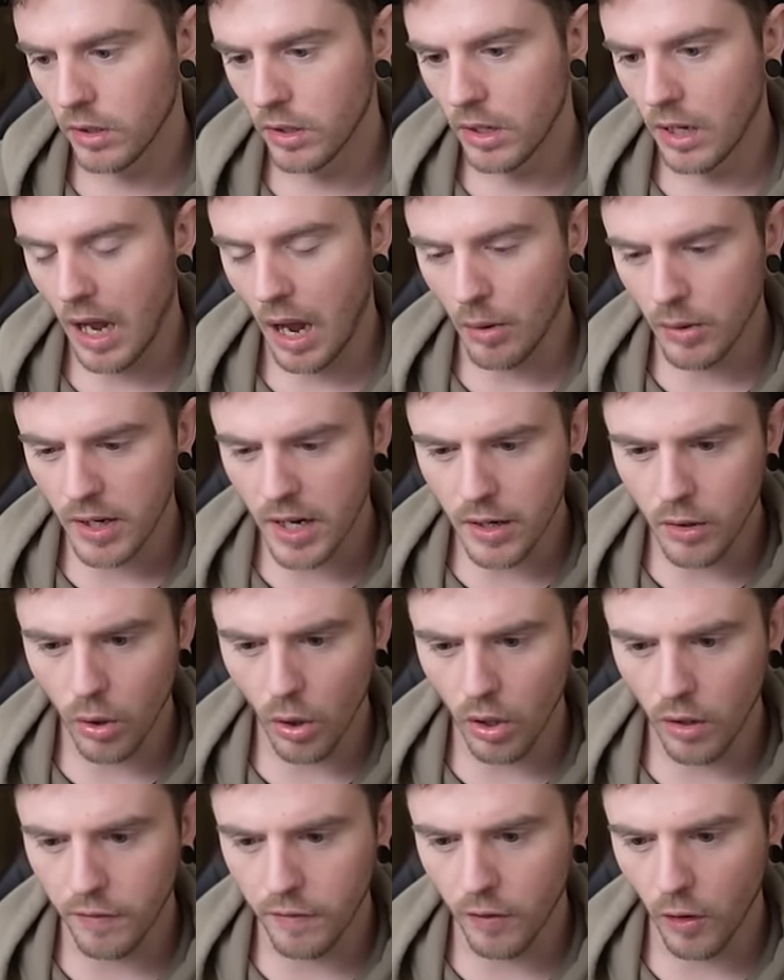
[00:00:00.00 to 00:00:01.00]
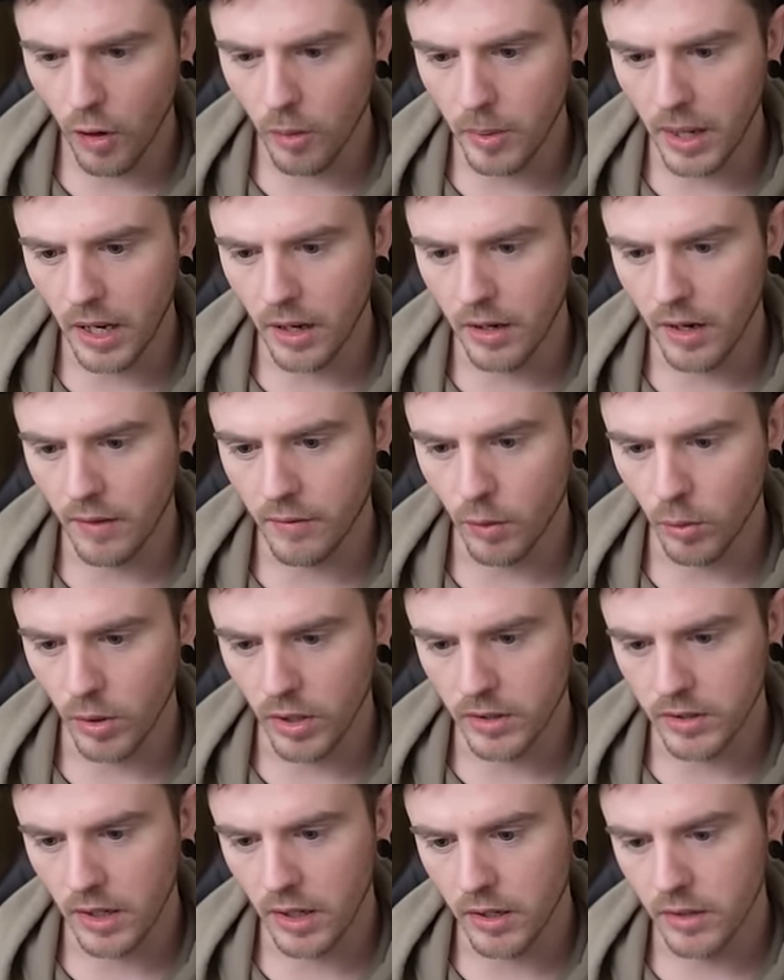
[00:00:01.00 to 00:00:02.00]
How can I call a 4-bet and have a worse
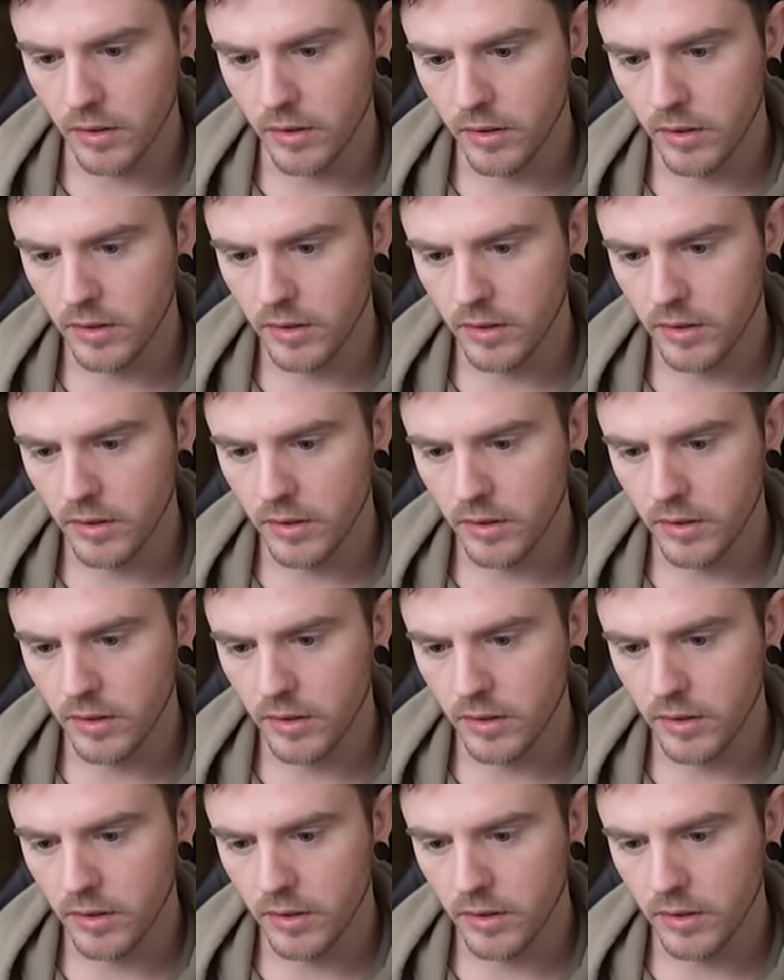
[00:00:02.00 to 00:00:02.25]
hand?